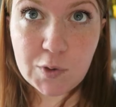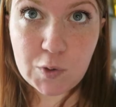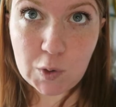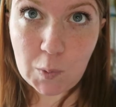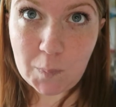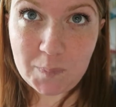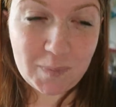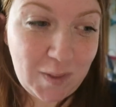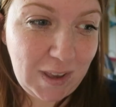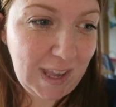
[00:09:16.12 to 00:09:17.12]
So
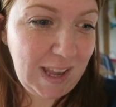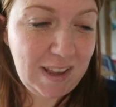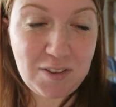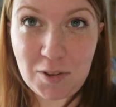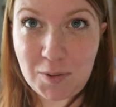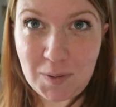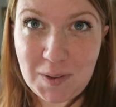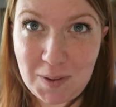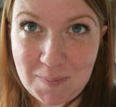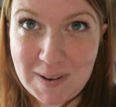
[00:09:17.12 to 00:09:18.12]
the cake is not
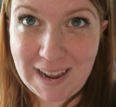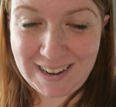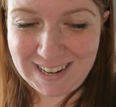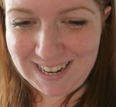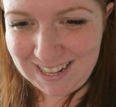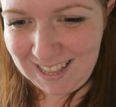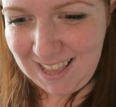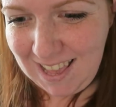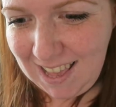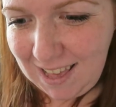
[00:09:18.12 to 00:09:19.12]
going to plan.
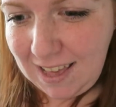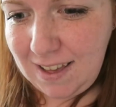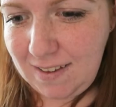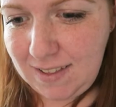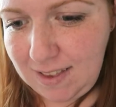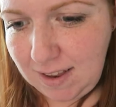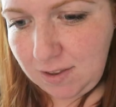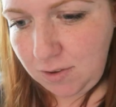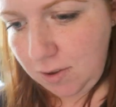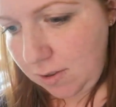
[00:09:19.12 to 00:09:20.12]
I
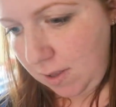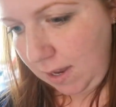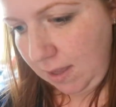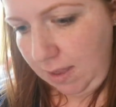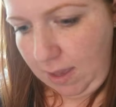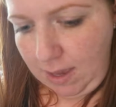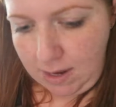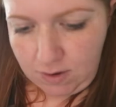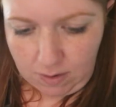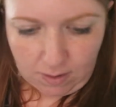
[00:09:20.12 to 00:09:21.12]
decided to cut like the
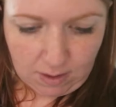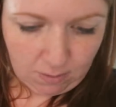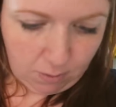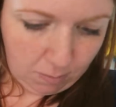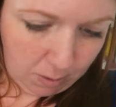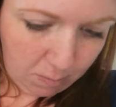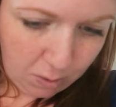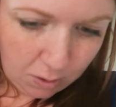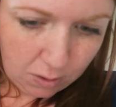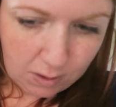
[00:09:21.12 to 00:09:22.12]
edges that were a bit
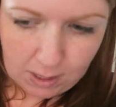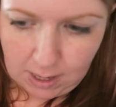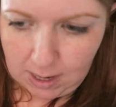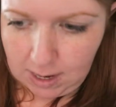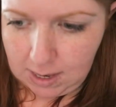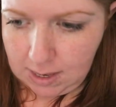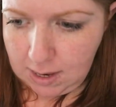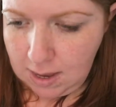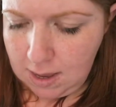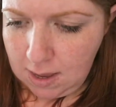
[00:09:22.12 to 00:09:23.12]
burnt, and
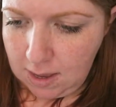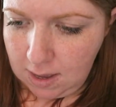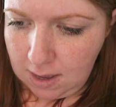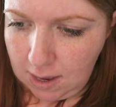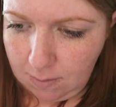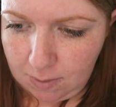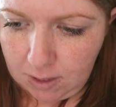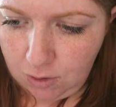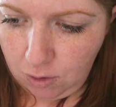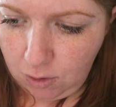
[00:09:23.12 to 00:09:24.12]
I
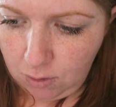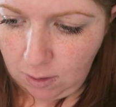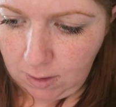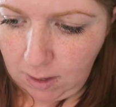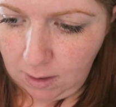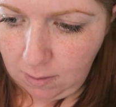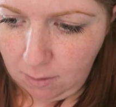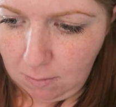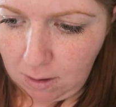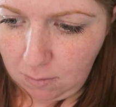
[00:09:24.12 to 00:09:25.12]
wanted to see
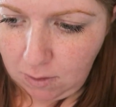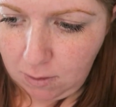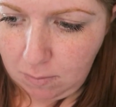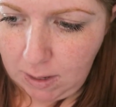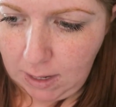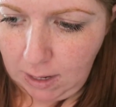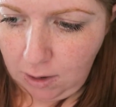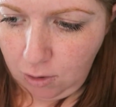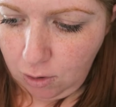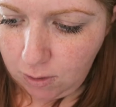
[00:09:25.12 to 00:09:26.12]
the middle was completely
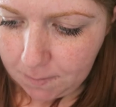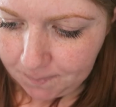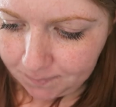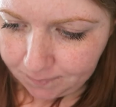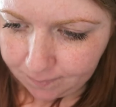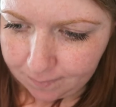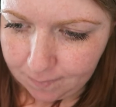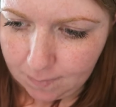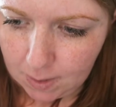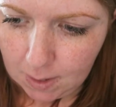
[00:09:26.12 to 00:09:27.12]
cooked.
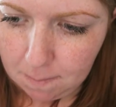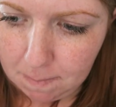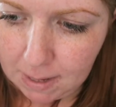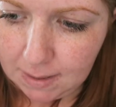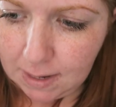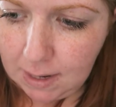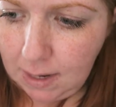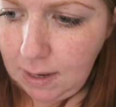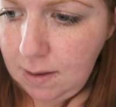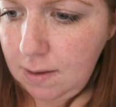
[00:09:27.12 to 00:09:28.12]

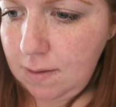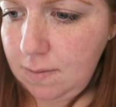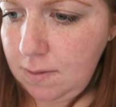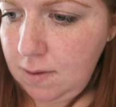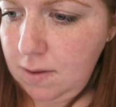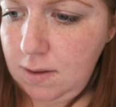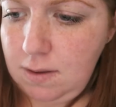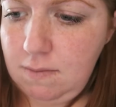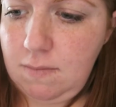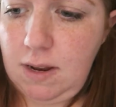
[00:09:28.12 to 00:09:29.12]
Basically,
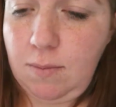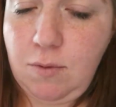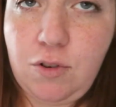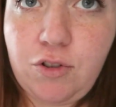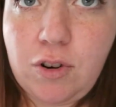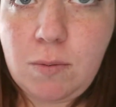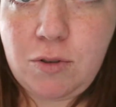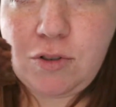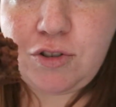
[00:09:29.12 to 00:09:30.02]
I'm going to